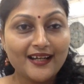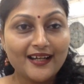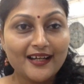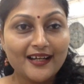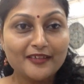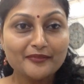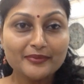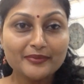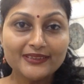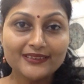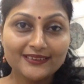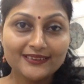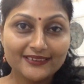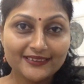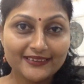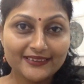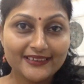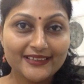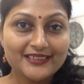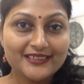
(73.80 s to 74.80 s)
I've been
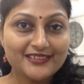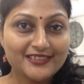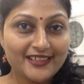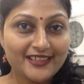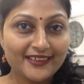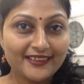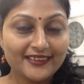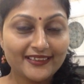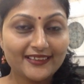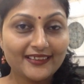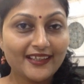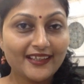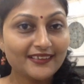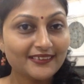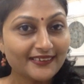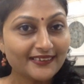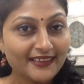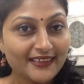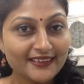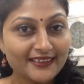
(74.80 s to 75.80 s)
learning, sharing, and
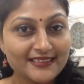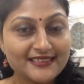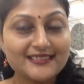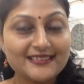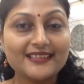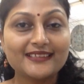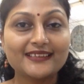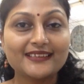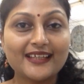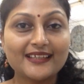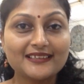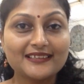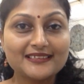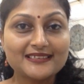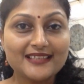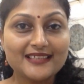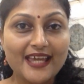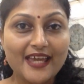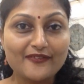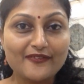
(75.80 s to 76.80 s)
creating
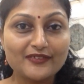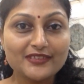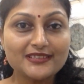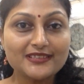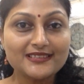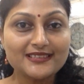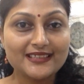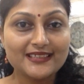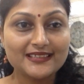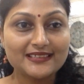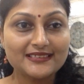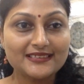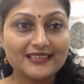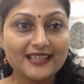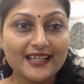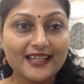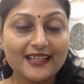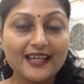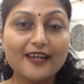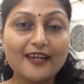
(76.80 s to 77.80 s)
Zentangles ever since
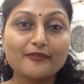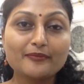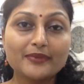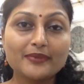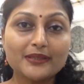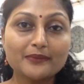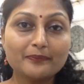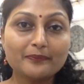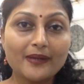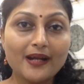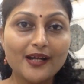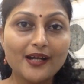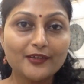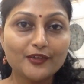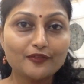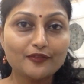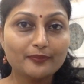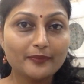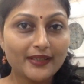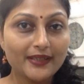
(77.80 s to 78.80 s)
and have been part
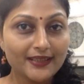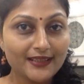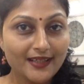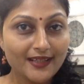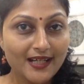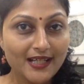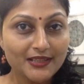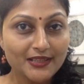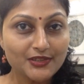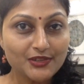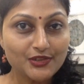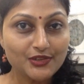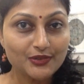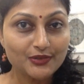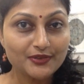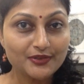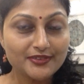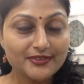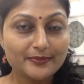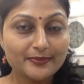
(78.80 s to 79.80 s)
of many art
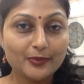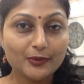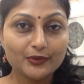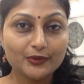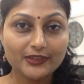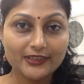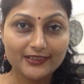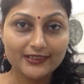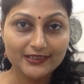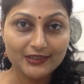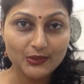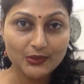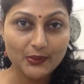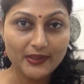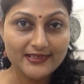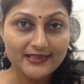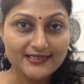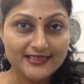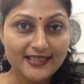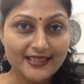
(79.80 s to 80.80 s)
shows both in the
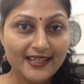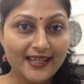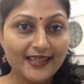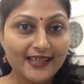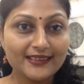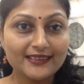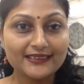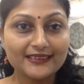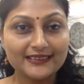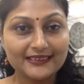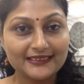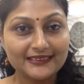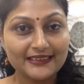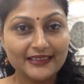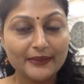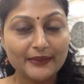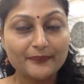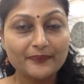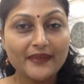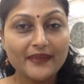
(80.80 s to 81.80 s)
USA and in
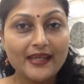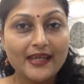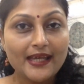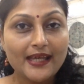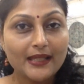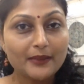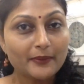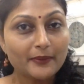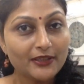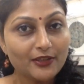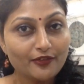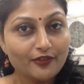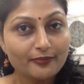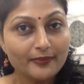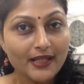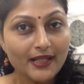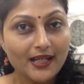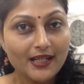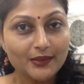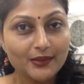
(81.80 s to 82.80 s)
India. And many of my
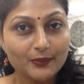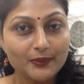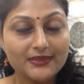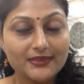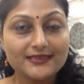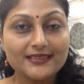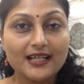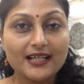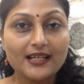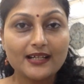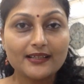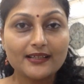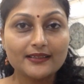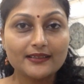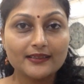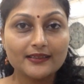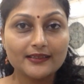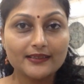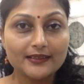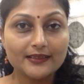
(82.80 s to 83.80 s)
artworks are
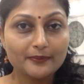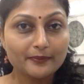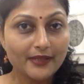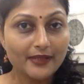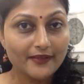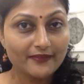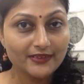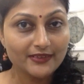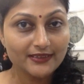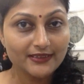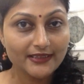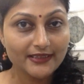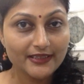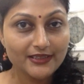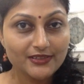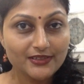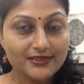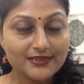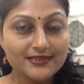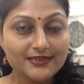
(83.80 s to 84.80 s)
in private
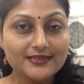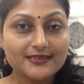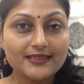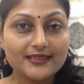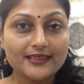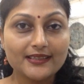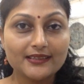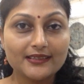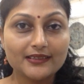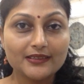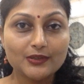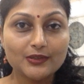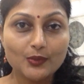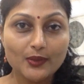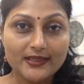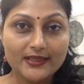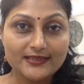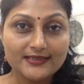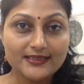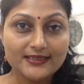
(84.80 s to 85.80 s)
collections in
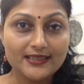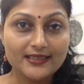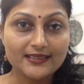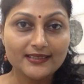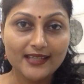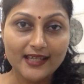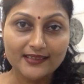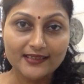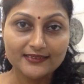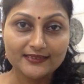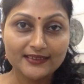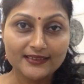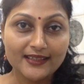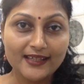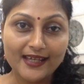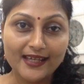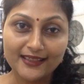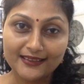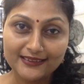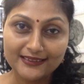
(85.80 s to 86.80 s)
USA, Canada,
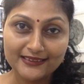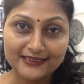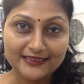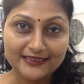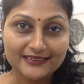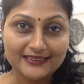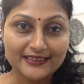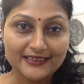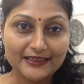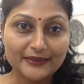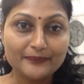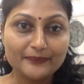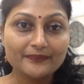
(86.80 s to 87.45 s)
and in India.